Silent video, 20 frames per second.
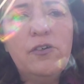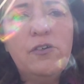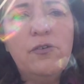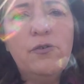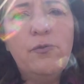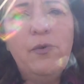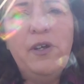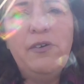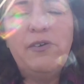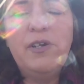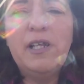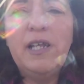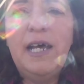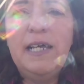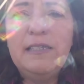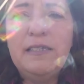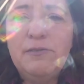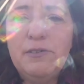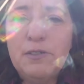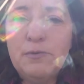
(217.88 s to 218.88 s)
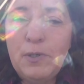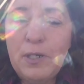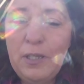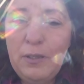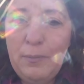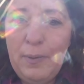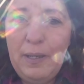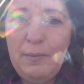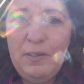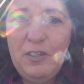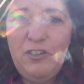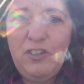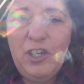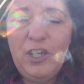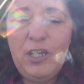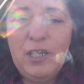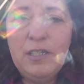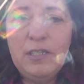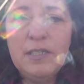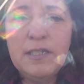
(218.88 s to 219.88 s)
we realized it was one of the baby
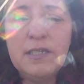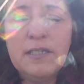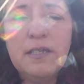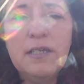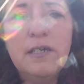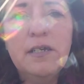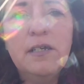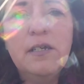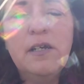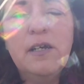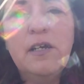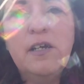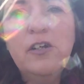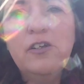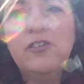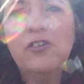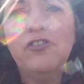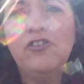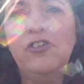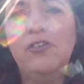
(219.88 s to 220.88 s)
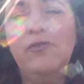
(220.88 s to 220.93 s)
chickens. So she